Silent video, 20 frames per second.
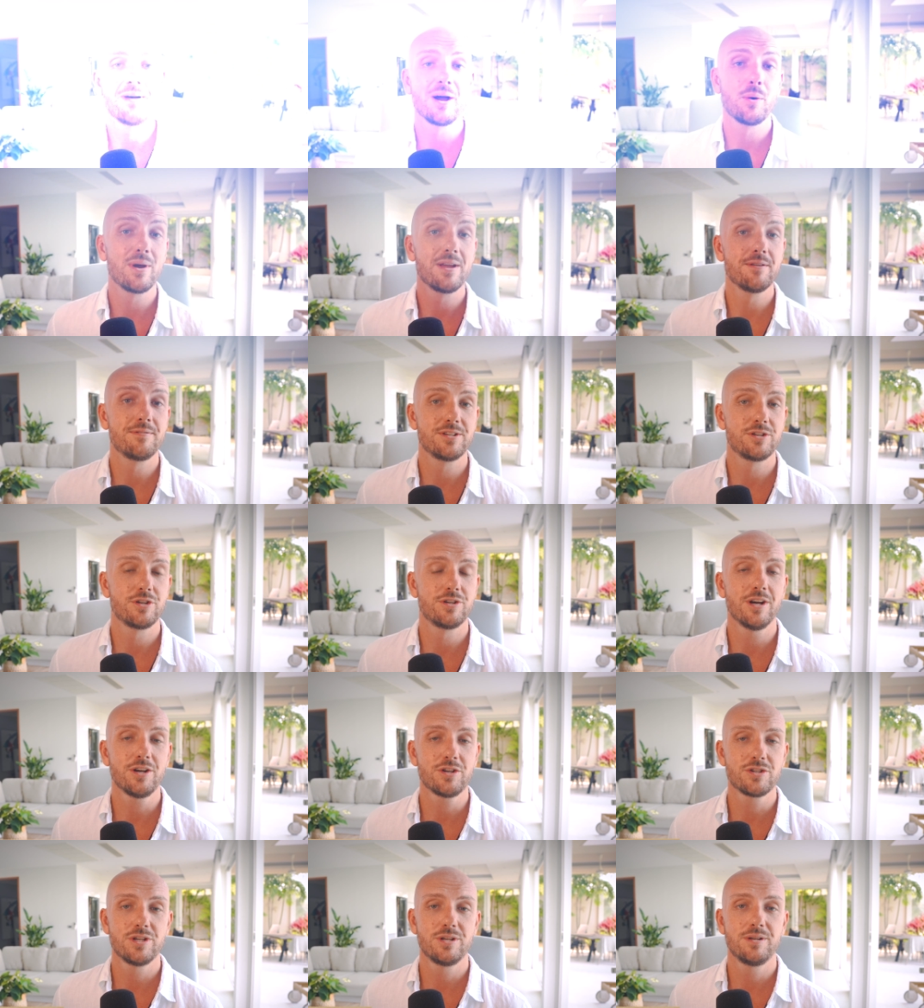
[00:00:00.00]
By way of
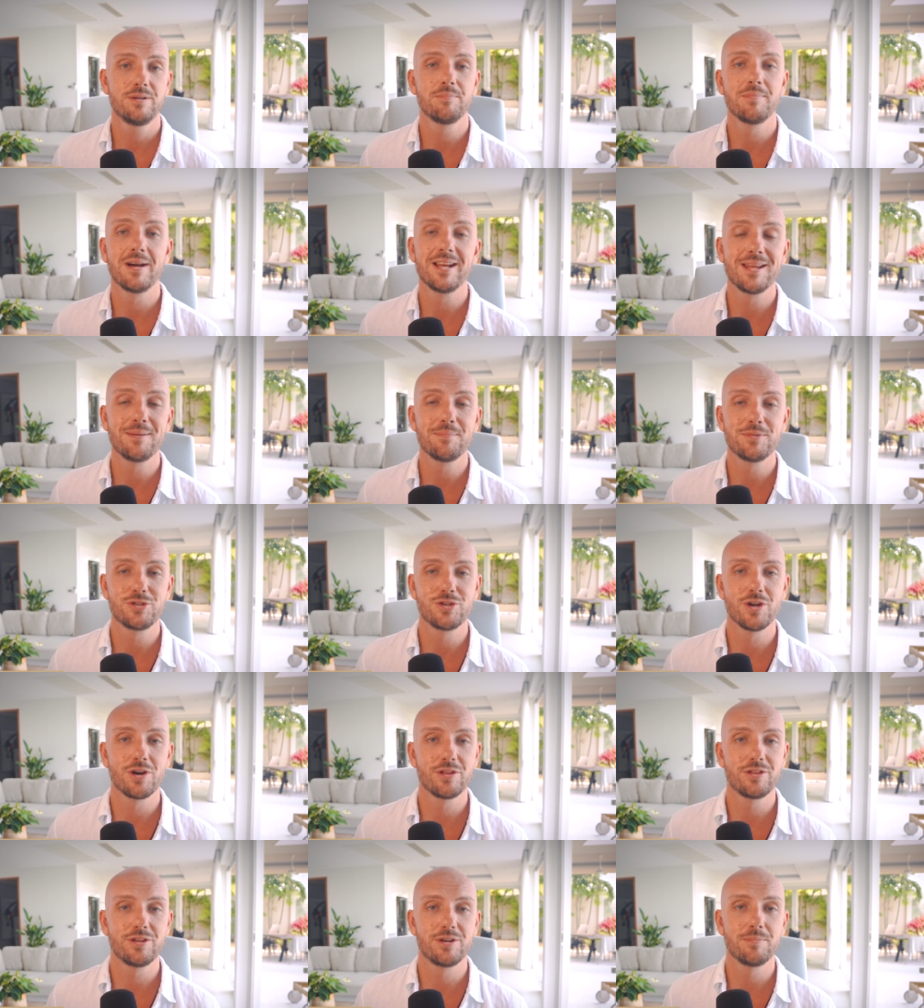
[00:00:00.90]
introduction, my name is
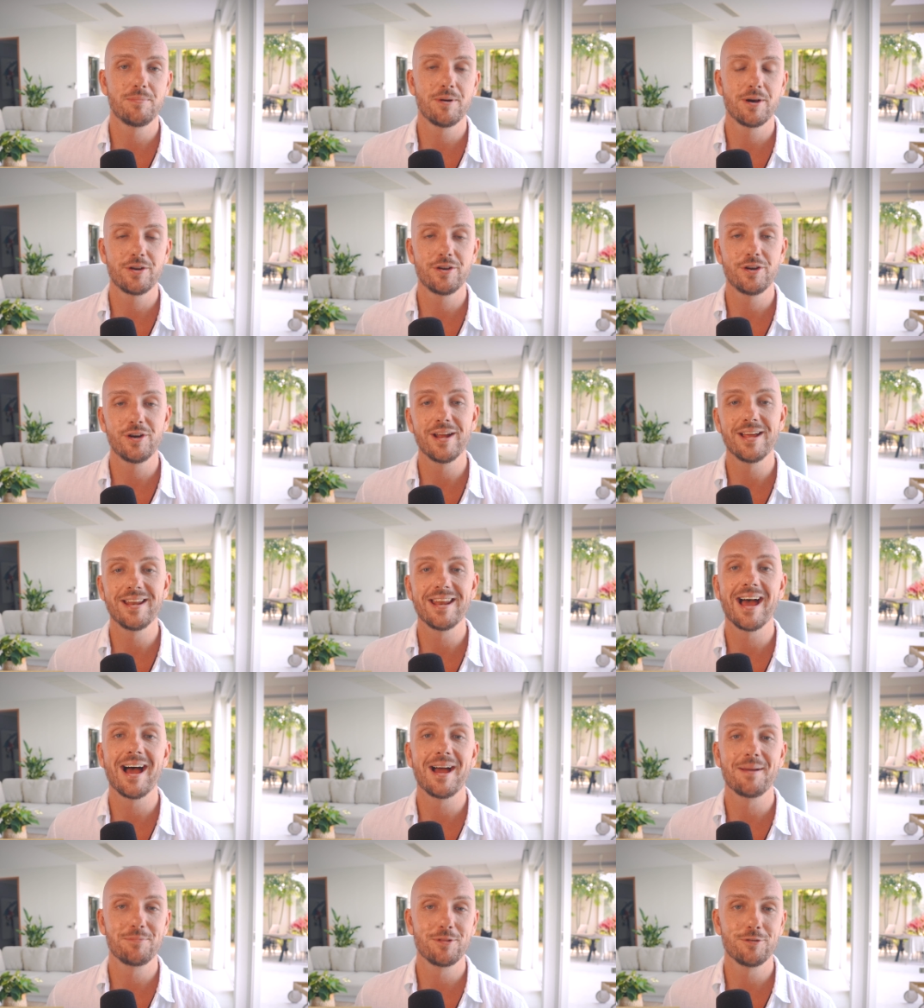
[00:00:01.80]
Jonathan De Potter, and
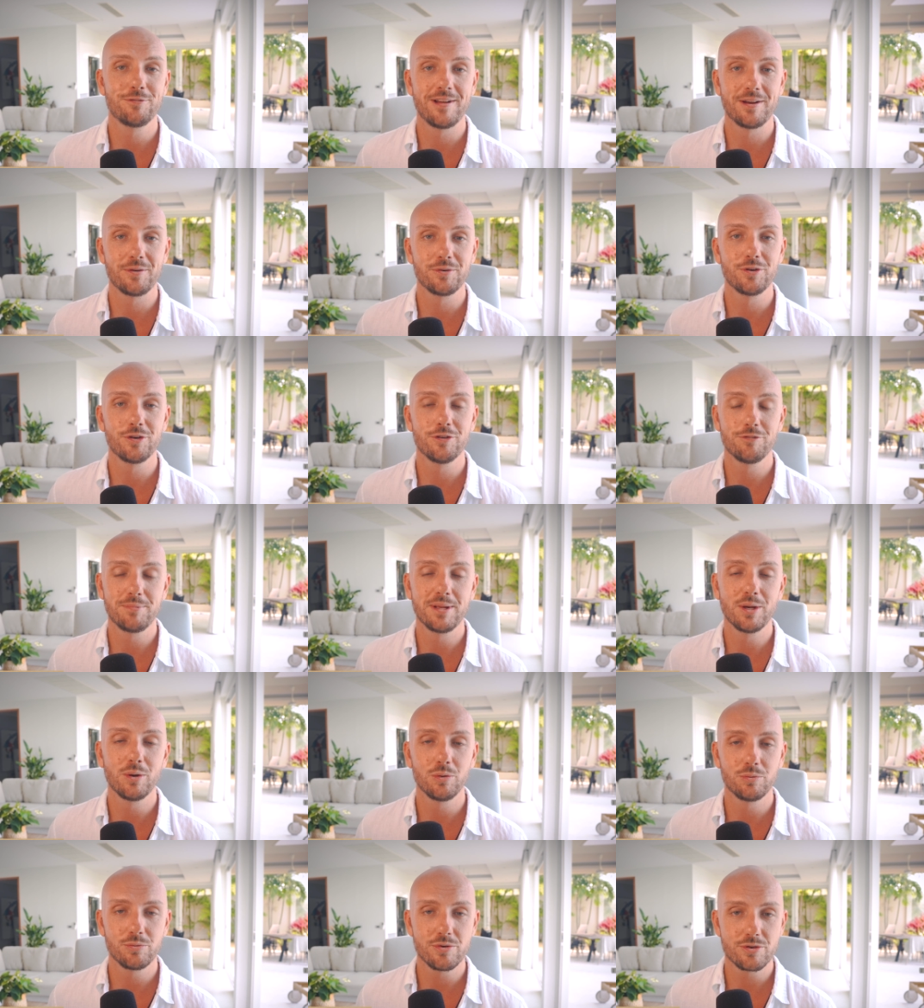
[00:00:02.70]
I'm the founder of
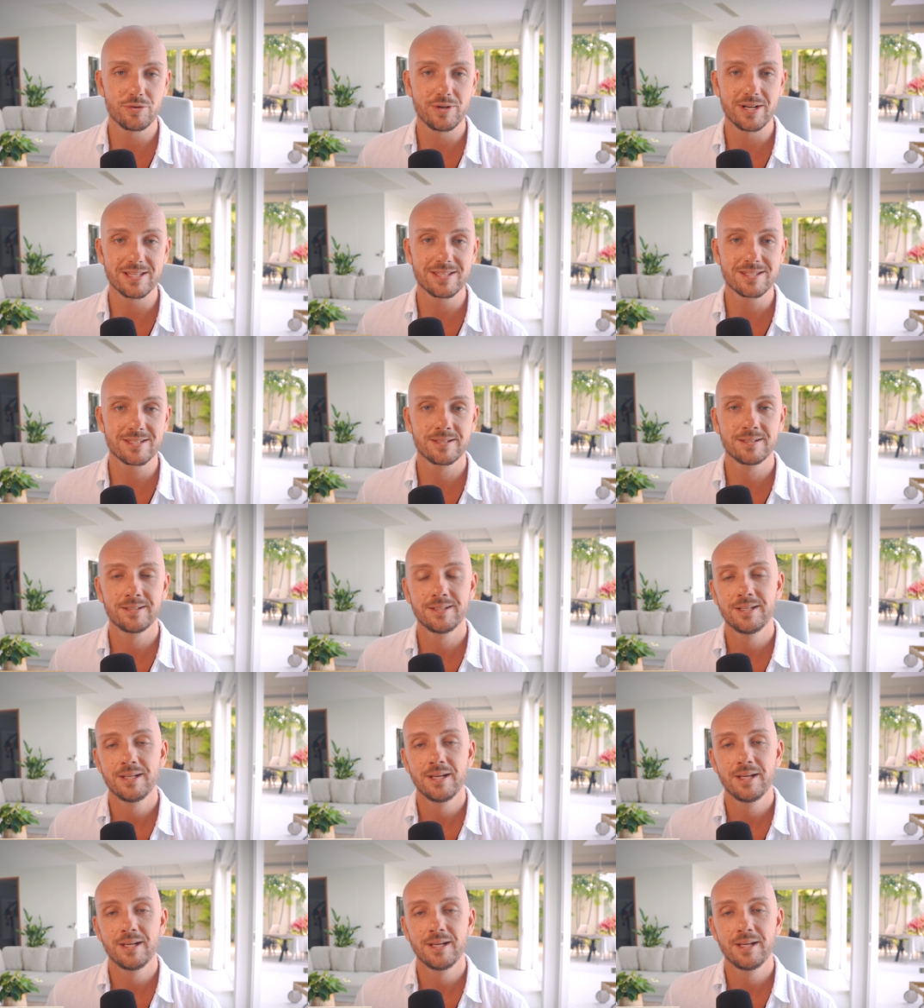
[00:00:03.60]
Behold Retreats.